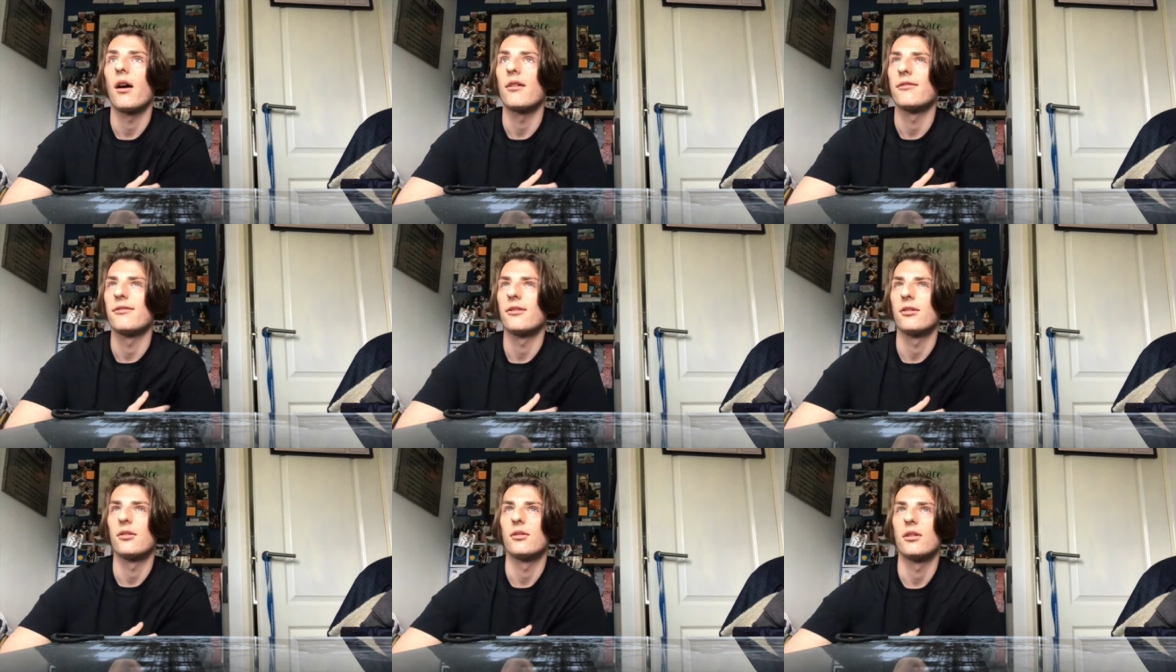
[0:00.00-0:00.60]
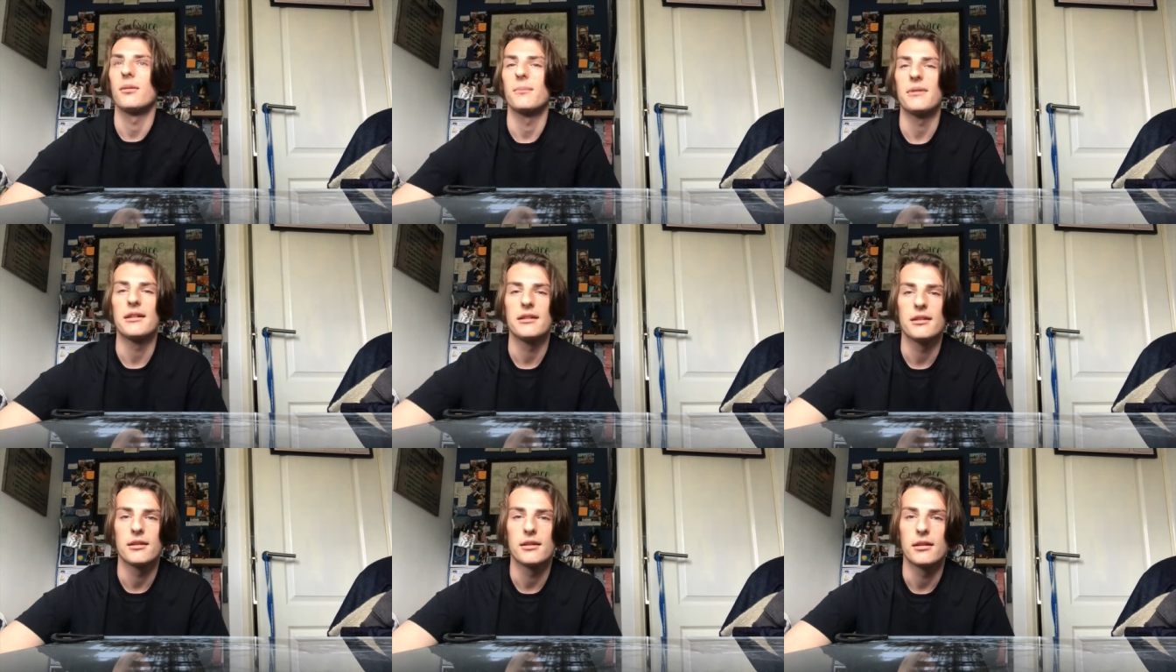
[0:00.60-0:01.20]
I feel
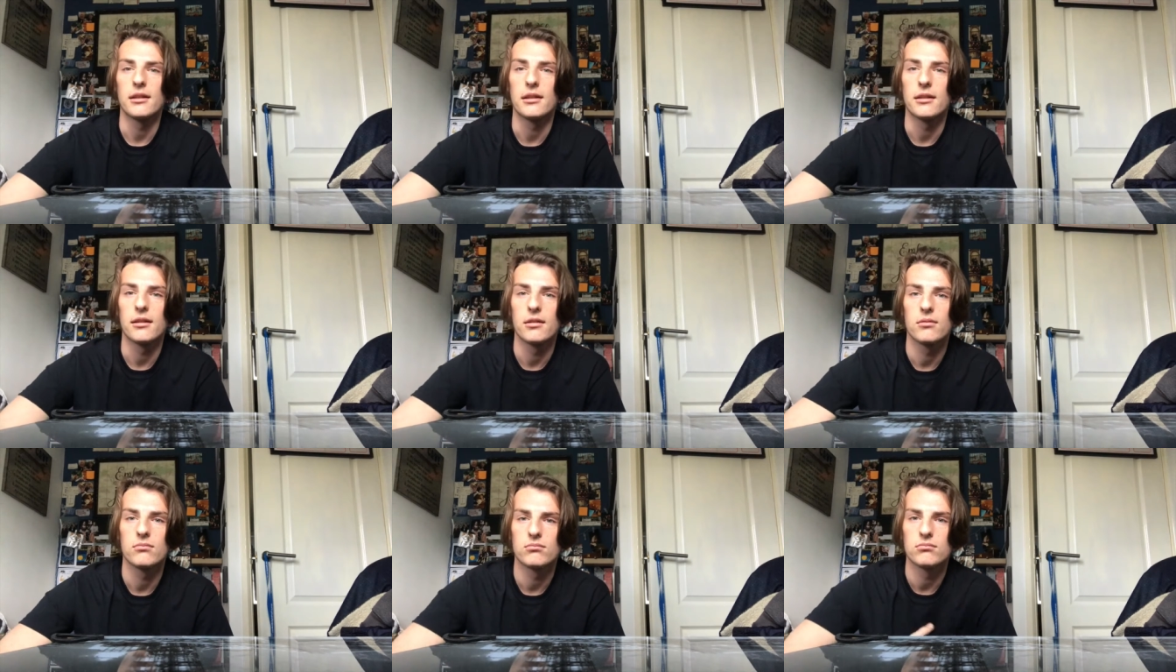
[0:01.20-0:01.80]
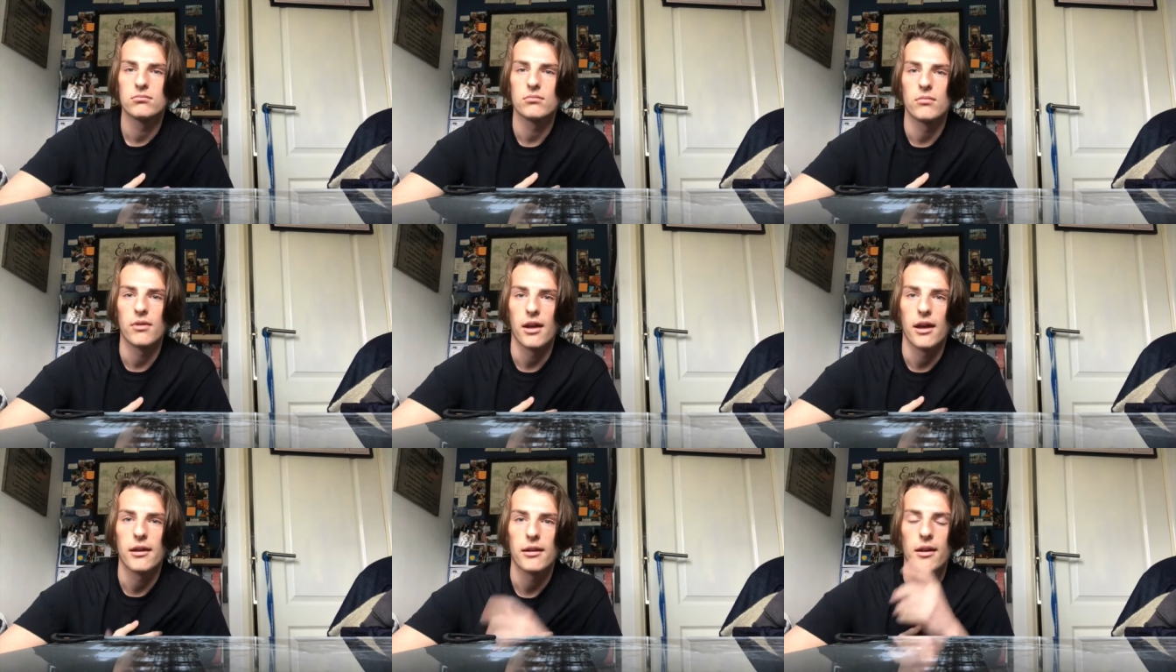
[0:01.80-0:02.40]
immediately
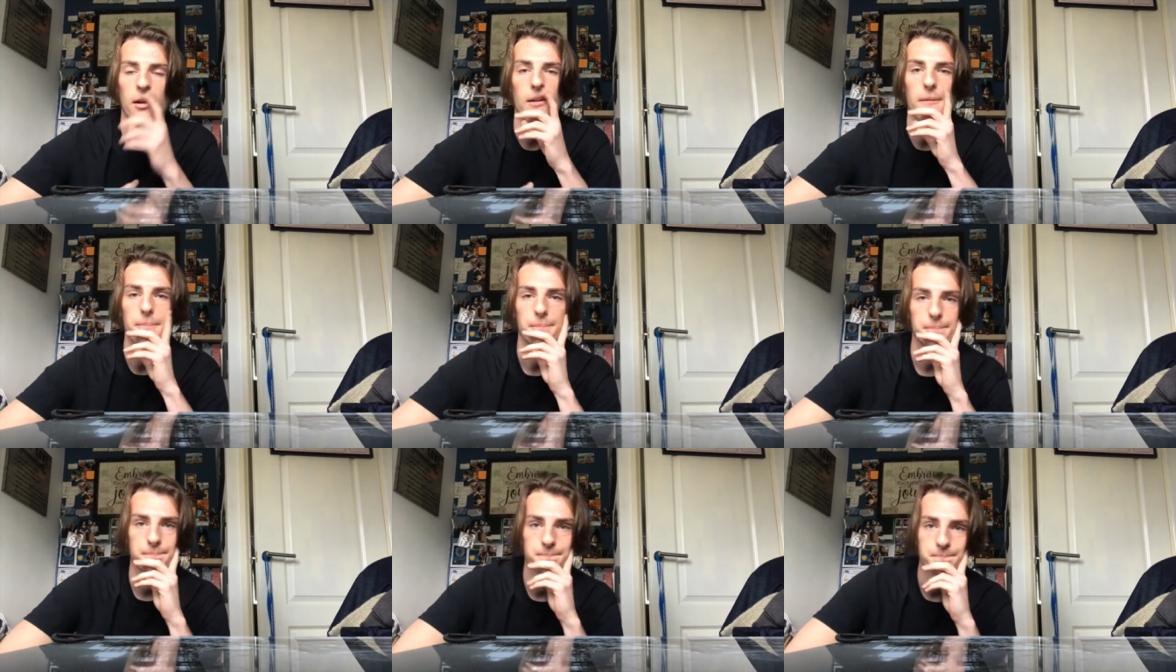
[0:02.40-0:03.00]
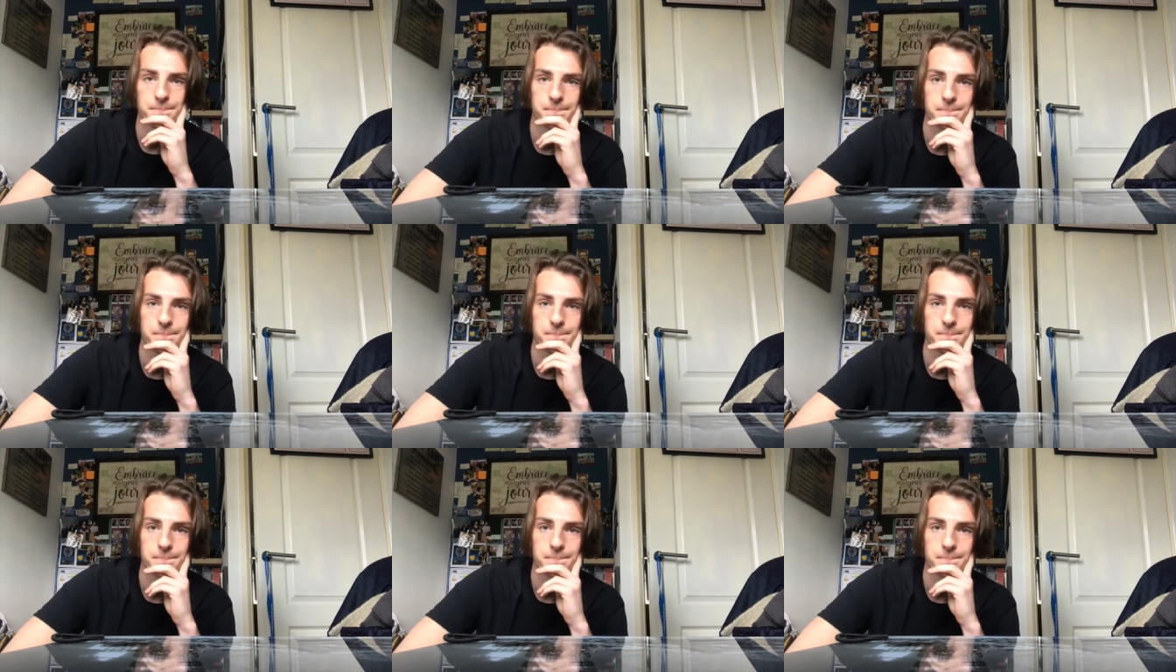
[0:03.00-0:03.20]
that um,